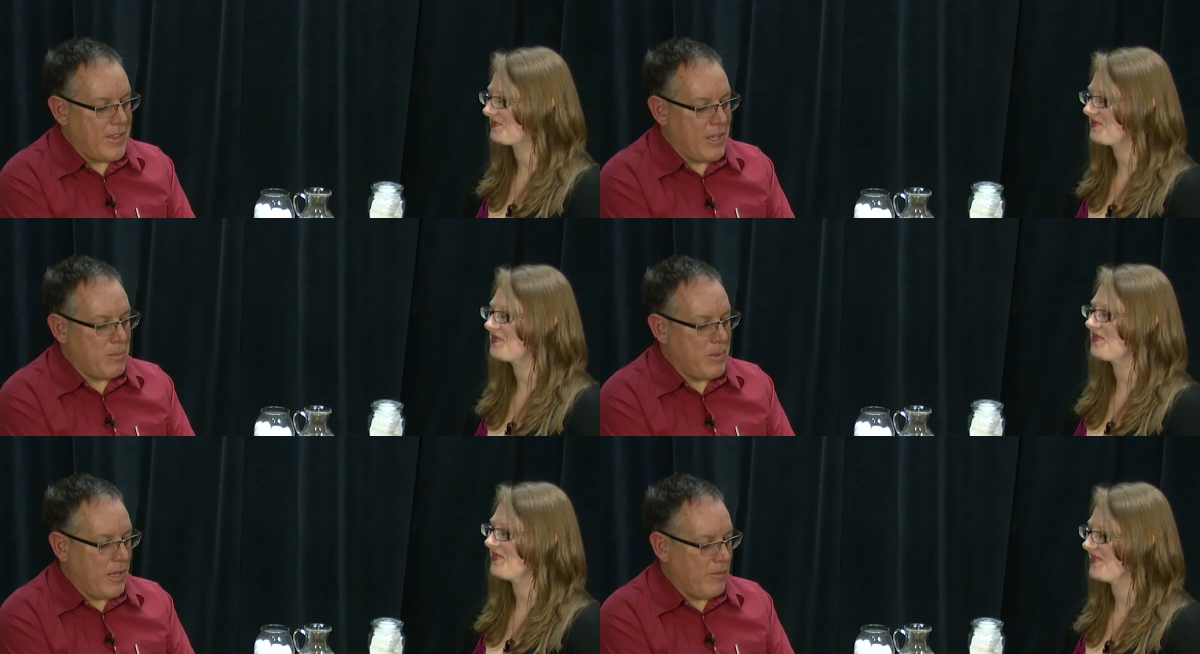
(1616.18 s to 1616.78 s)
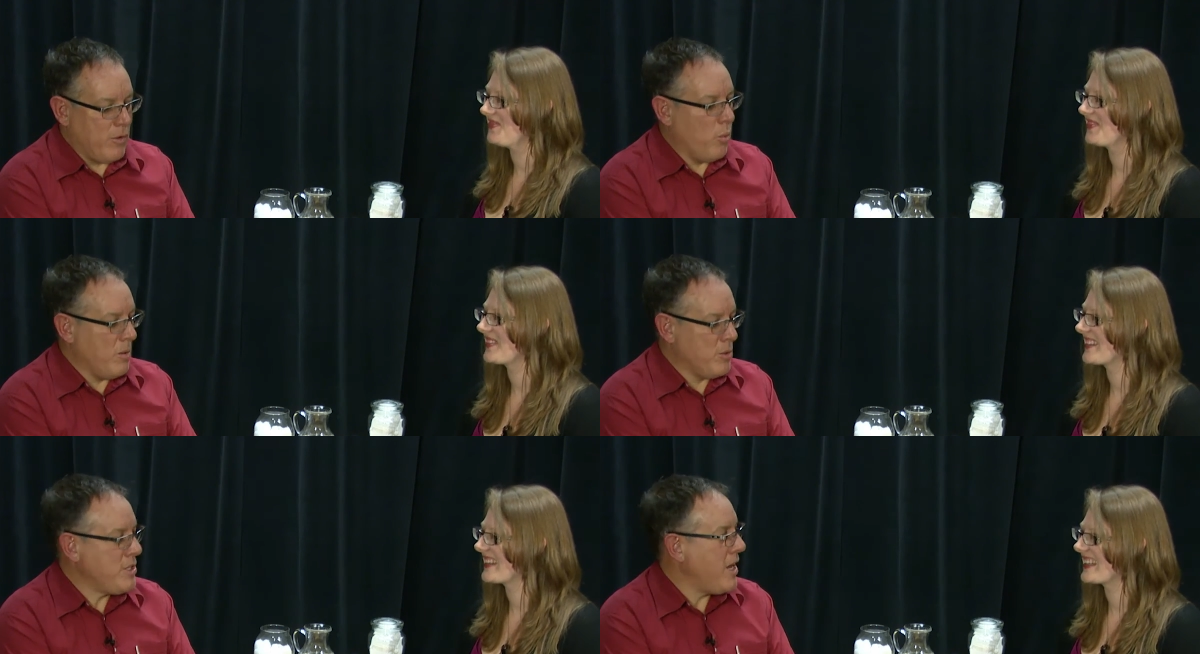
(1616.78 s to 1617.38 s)
Speaker 1: think it'd be helpful one
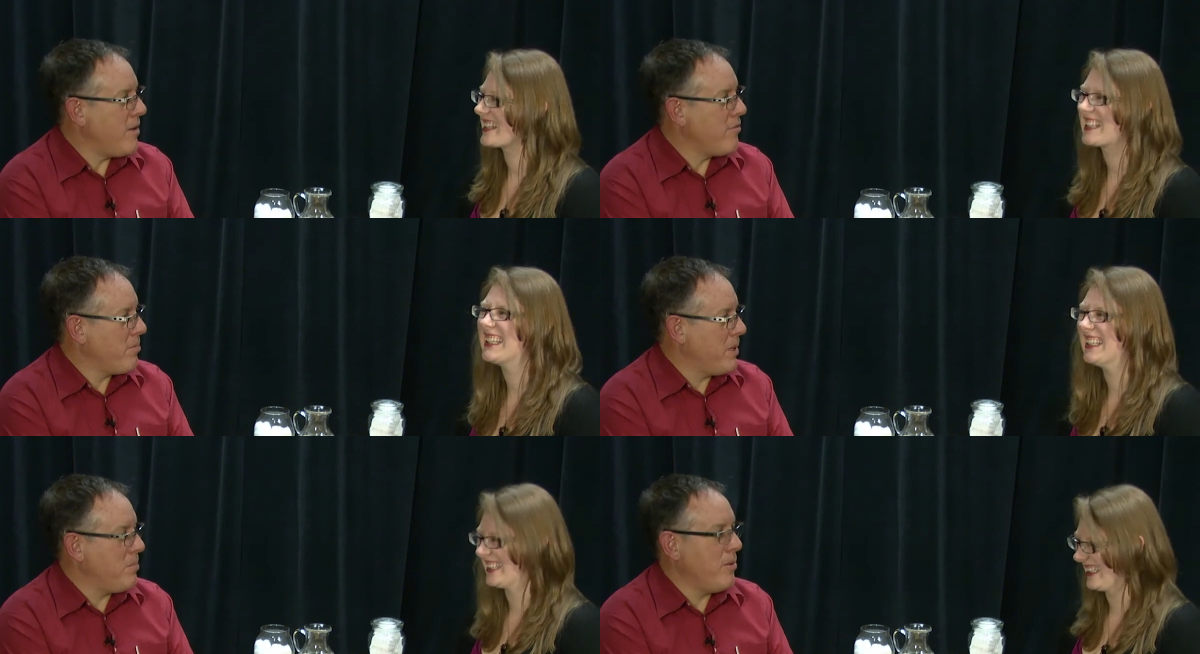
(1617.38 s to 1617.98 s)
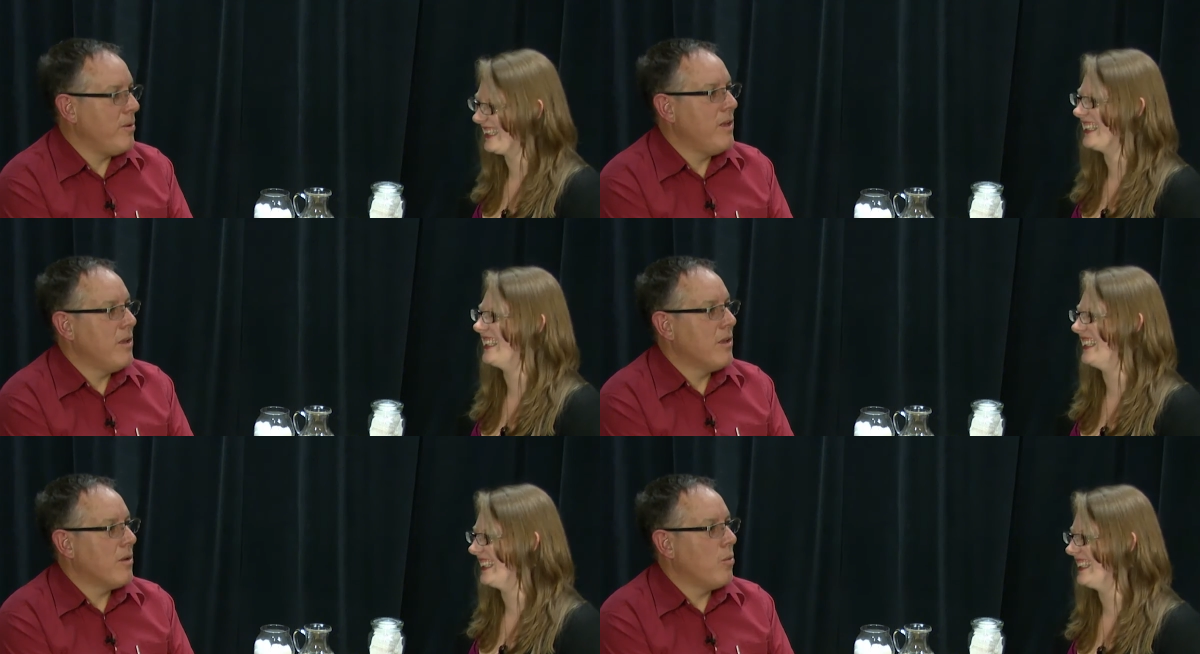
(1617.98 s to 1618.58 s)
more time for people
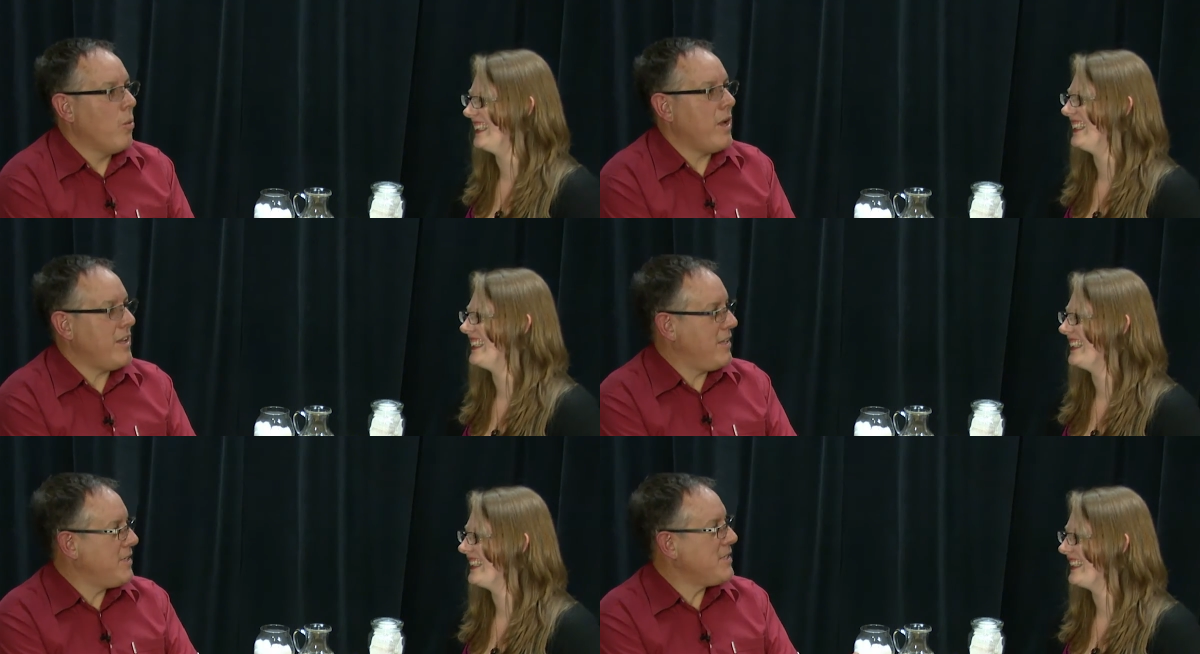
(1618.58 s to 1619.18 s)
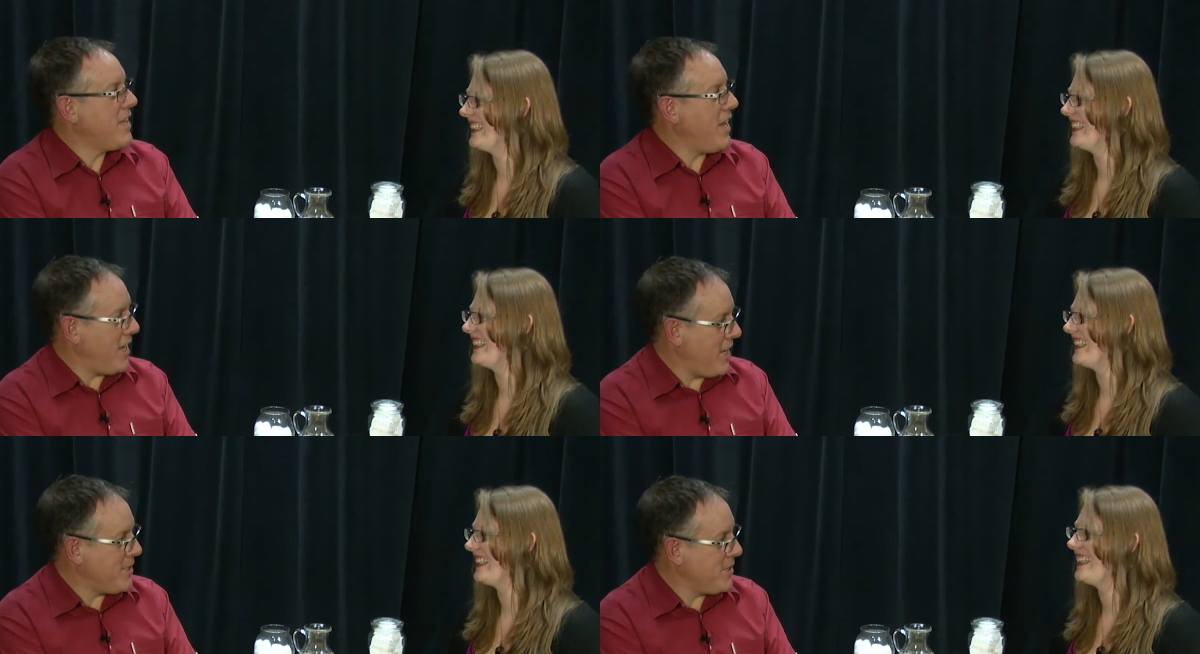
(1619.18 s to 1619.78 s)
what is canna
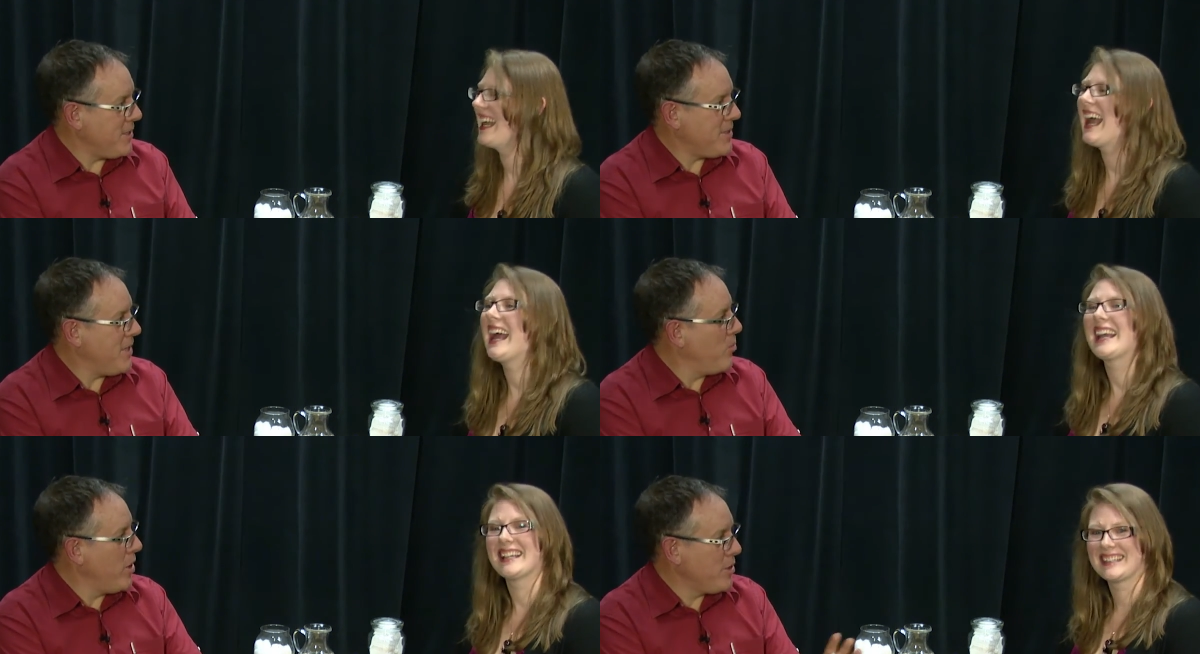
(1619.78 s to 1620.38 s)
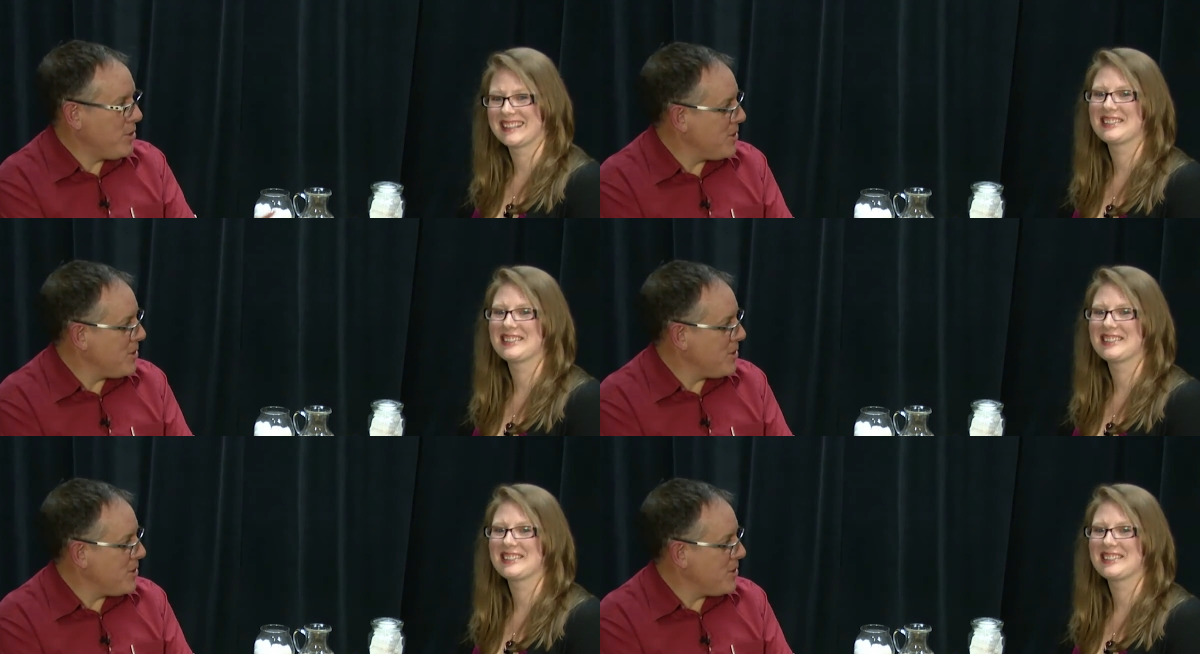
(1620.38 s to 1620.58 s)
essence in one or two